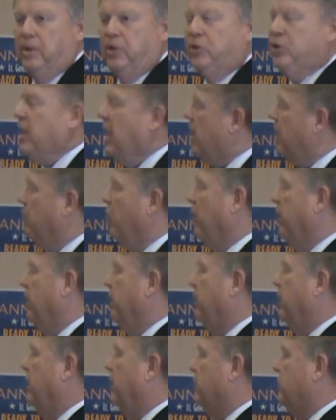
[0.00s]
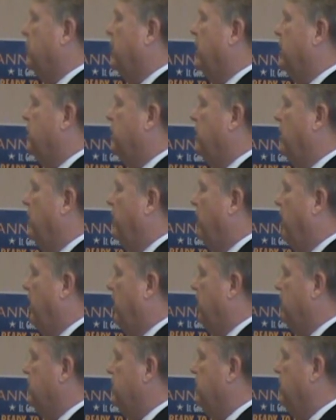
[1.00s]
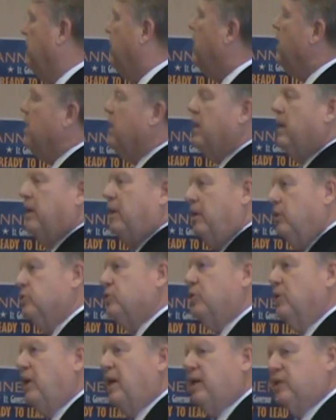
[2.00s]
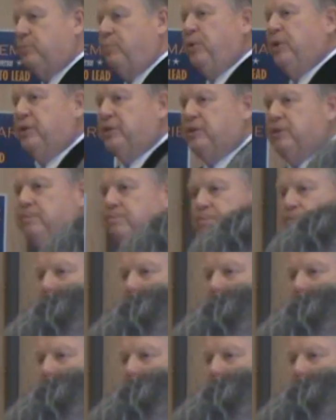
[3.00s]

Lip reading: You got to bring in an outside set of eyes. Here's the last piece.